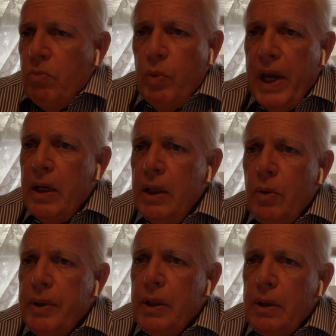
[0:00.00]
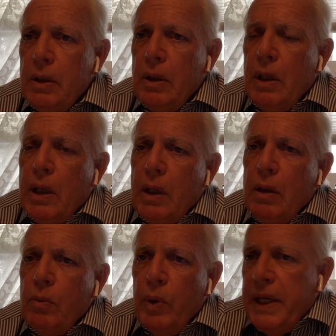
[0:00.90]
got to deal with it.
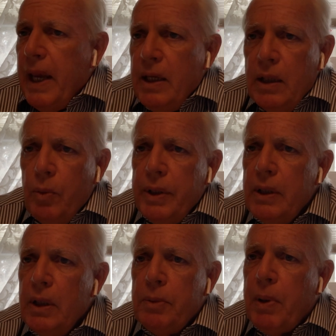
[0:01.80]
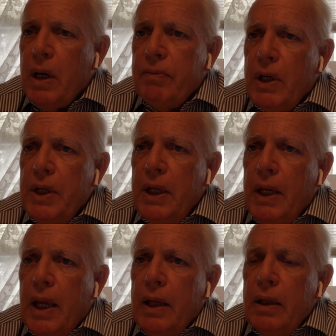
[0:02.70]
We can deal with it. It's part of our
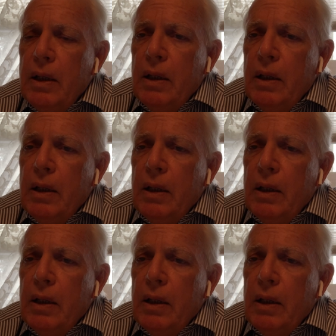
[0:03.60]
DNA.